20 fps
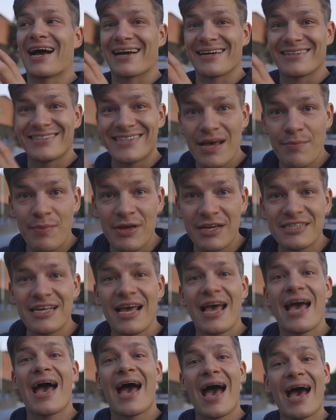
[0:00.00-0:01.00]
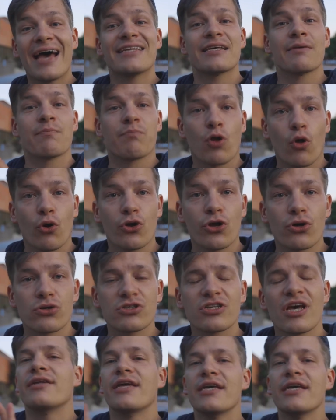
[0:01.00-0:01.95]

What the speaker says: academics and employers,